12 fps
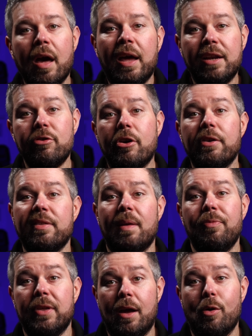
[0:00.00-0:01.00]
And you'll notice
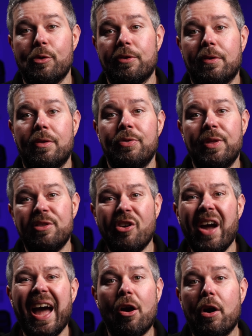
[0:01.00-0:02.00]
something else. There's
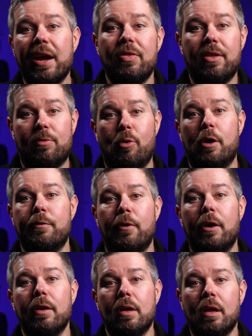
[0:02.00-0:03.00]
no AI in this
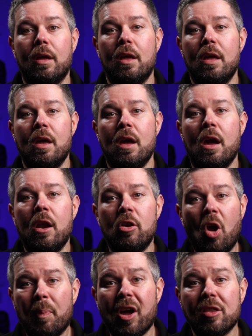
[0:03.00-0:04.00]
workflow.
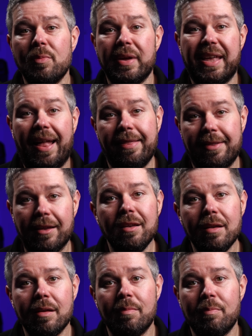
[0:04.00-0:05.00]
Not because I'm against it,
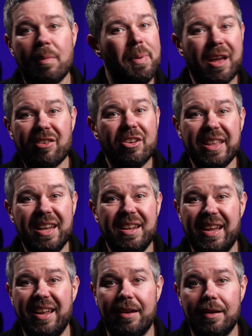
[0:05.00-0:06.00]
but because I didn't
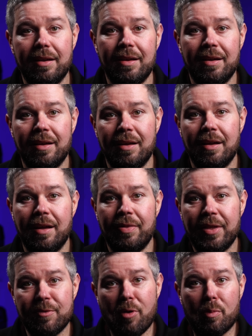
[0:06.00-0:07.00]
need it.
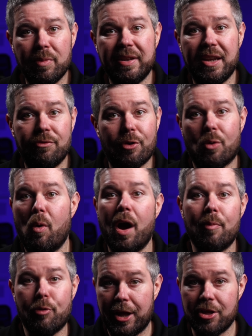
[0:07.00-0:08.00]
This problem didn't require
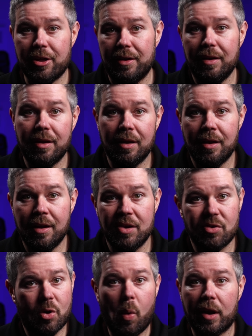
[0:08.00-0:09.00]
prediction. It
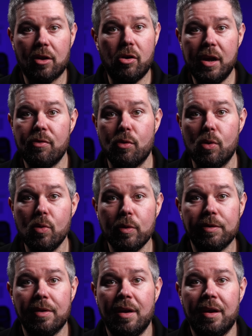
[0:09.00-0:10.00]
required clear
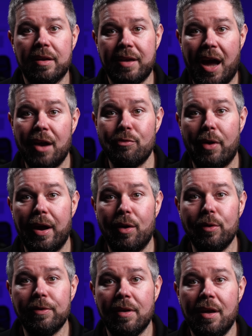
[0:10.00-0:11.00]
rules,
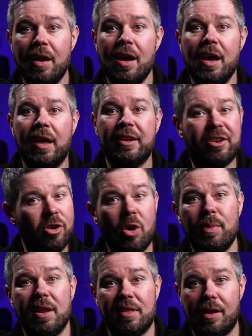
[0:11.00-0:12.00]
guardrails, and
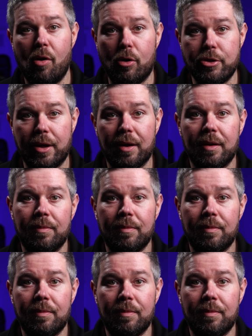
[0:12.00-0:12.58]
deterministic logic.